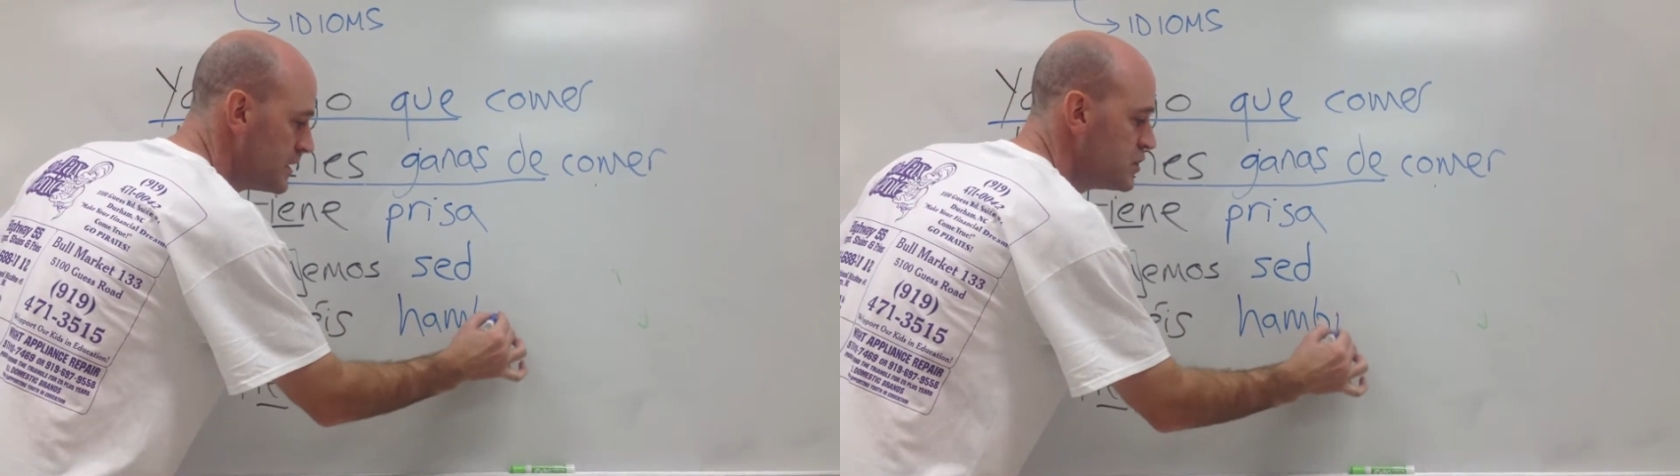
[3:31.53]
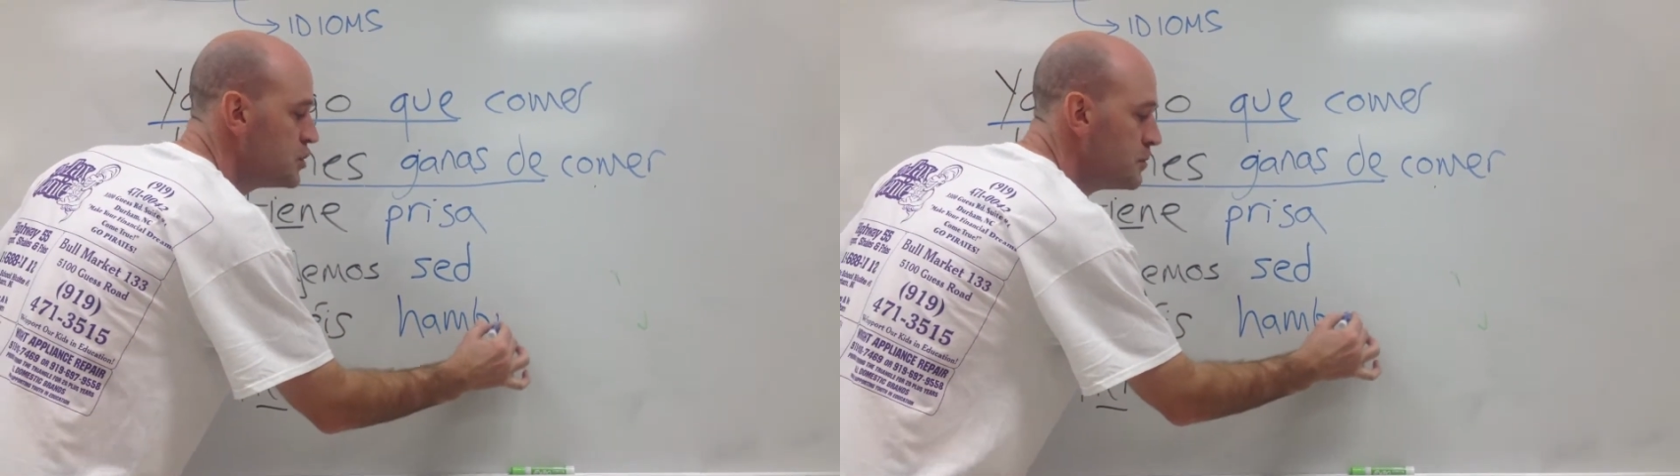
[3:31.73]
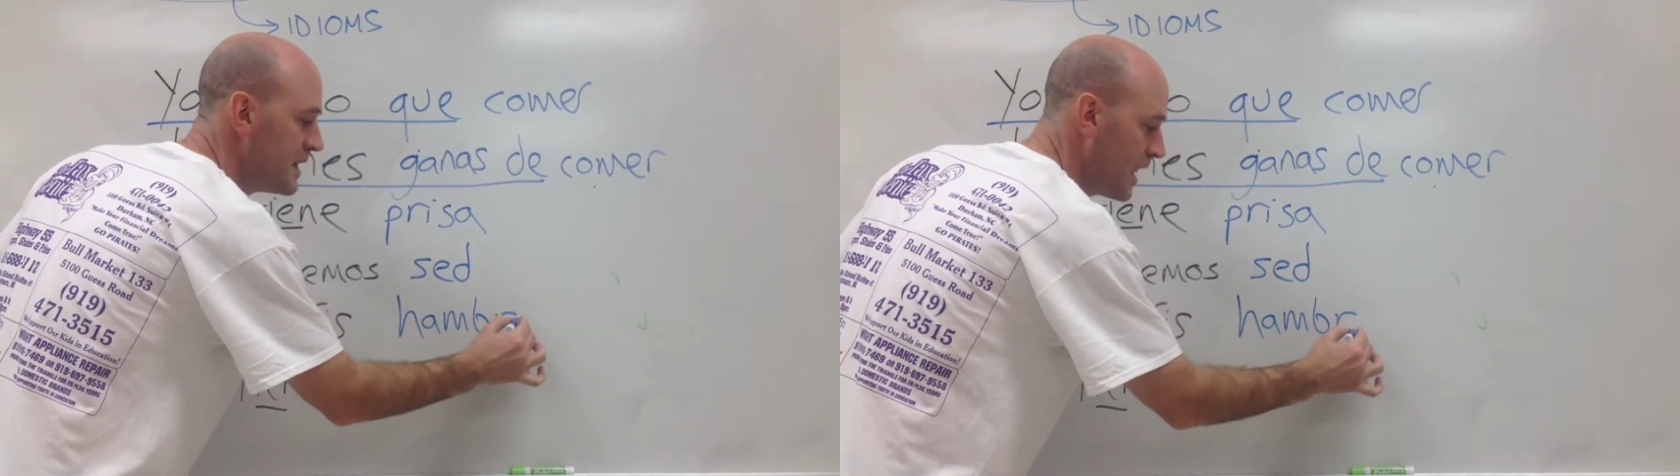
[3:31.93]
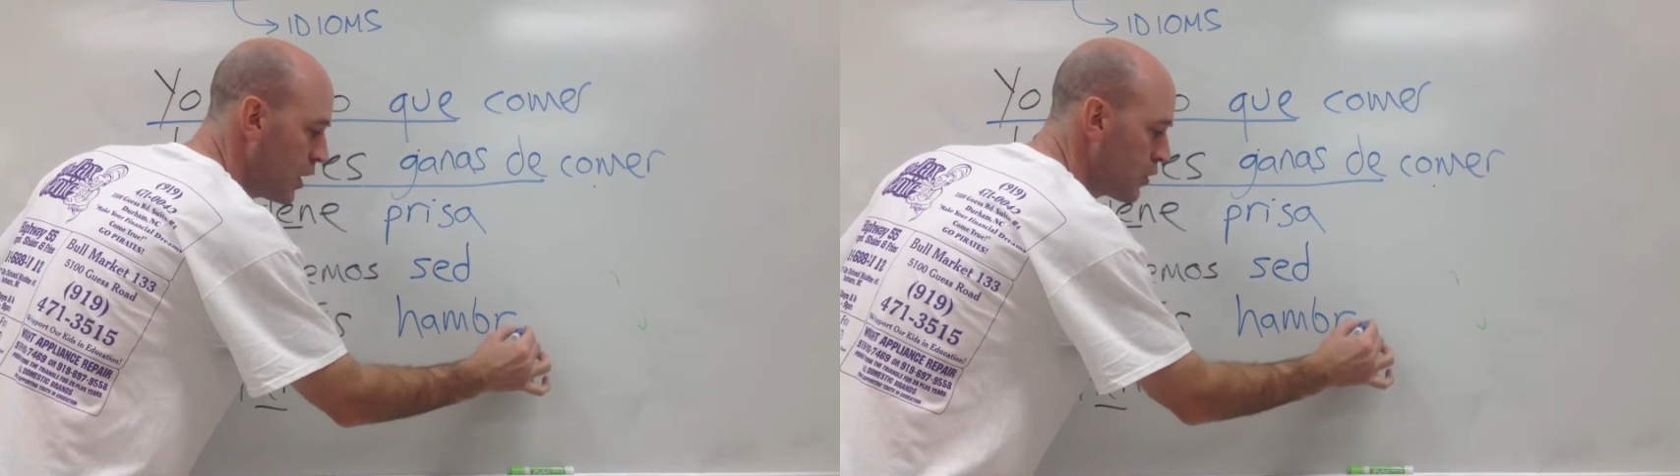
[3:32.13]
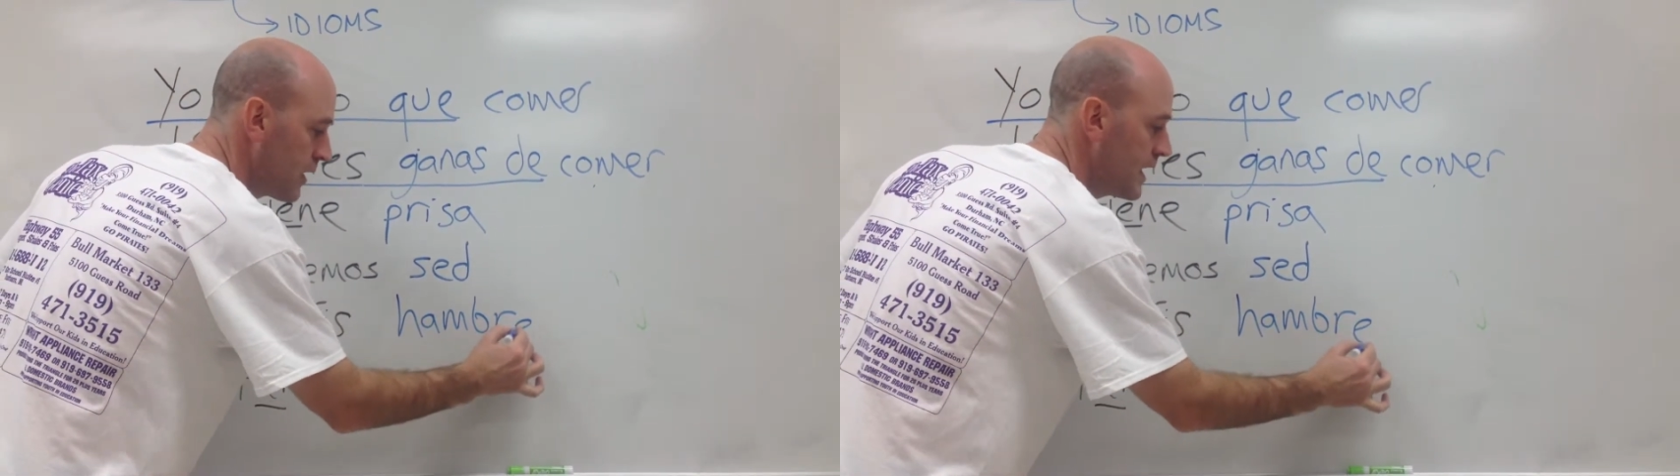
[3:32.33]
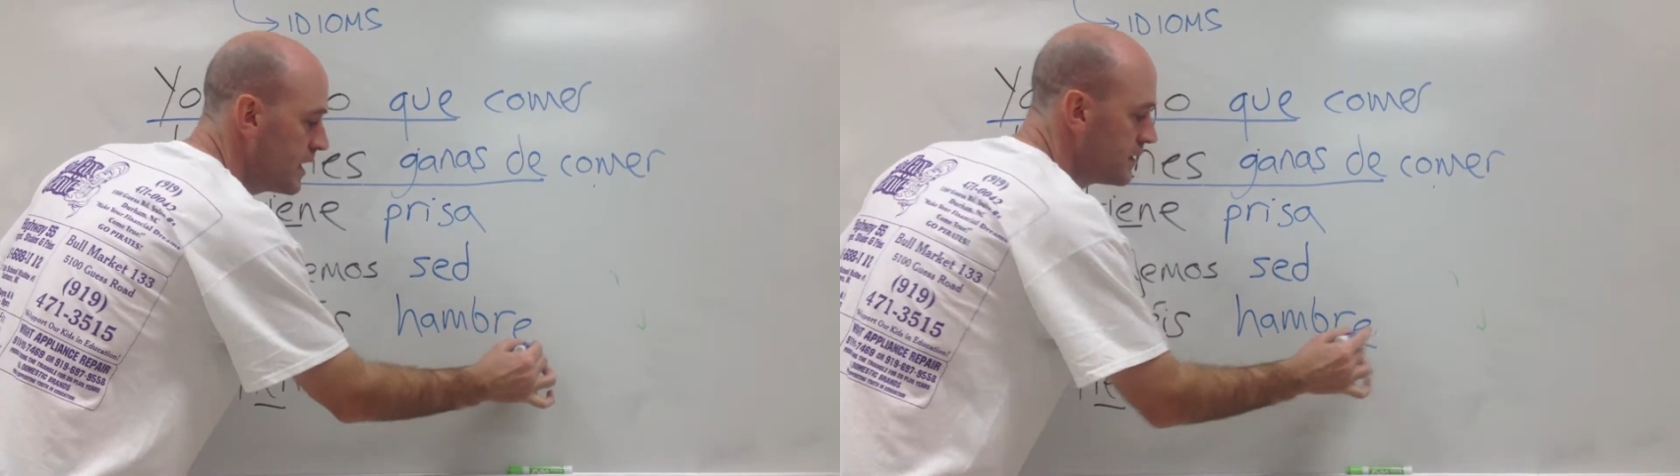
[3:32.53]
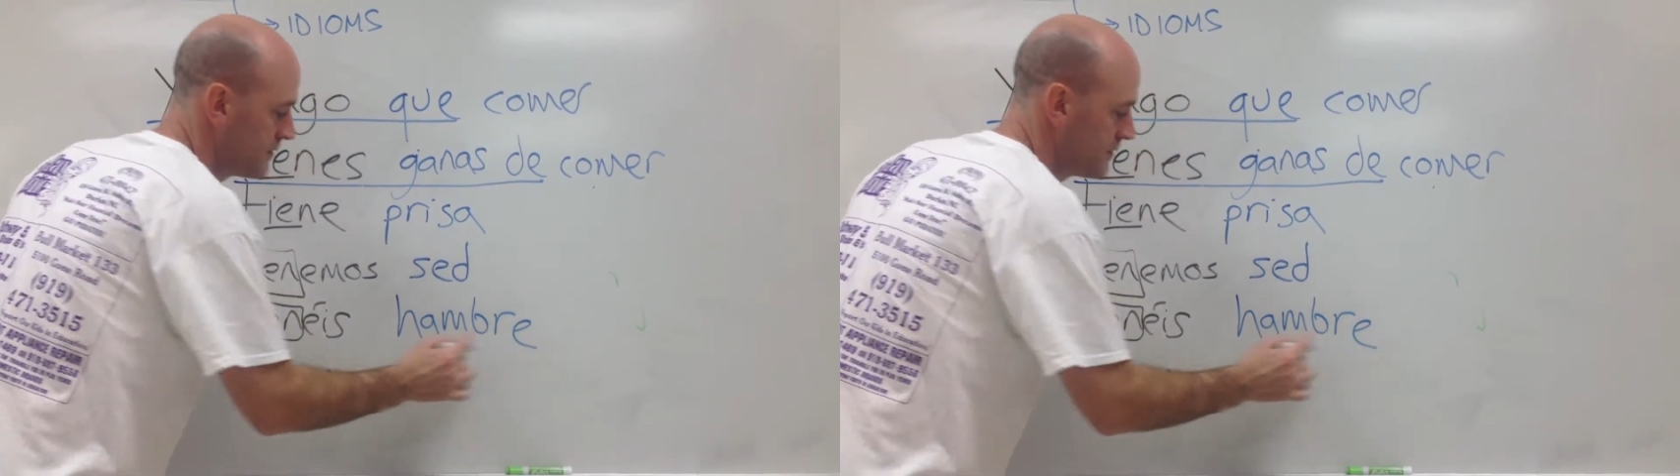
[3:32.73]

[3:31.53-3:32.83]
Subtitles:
to be hungry.